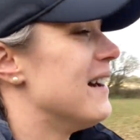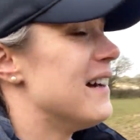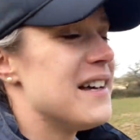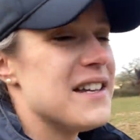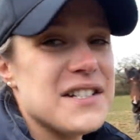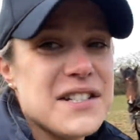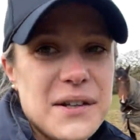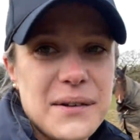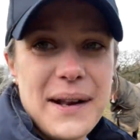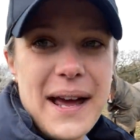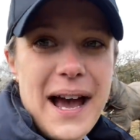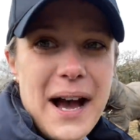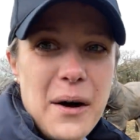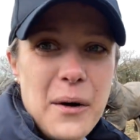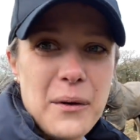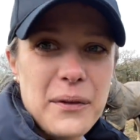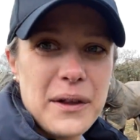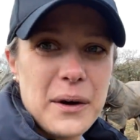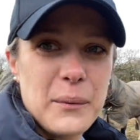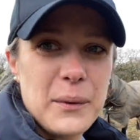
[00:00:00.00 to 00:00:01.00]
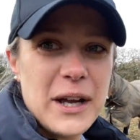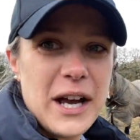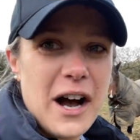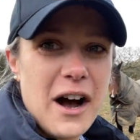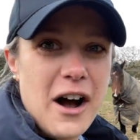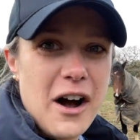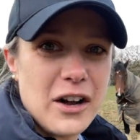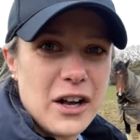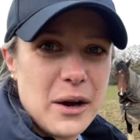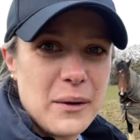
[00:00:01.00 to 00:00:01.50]
So now that we
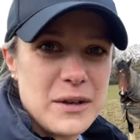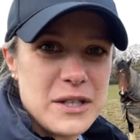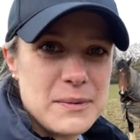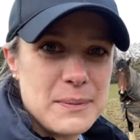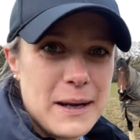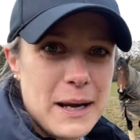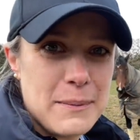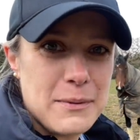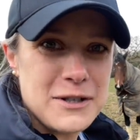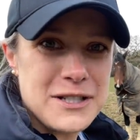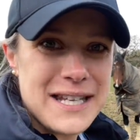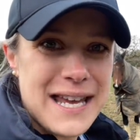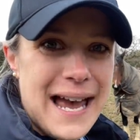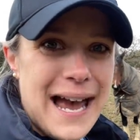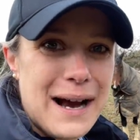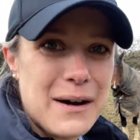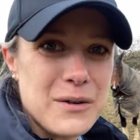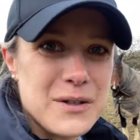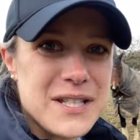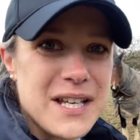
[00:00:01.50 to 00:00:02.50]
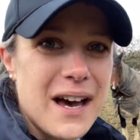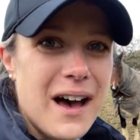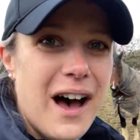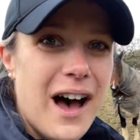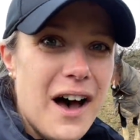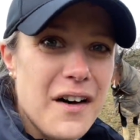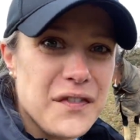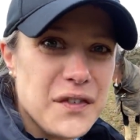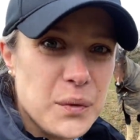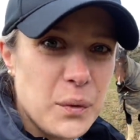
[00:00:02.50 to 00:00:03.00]
are going to be able to get out
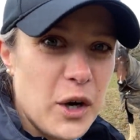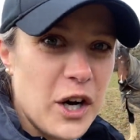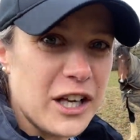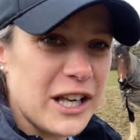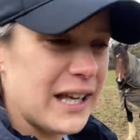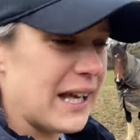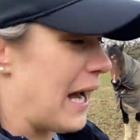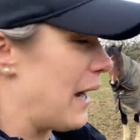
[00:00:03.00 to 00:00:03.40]
after working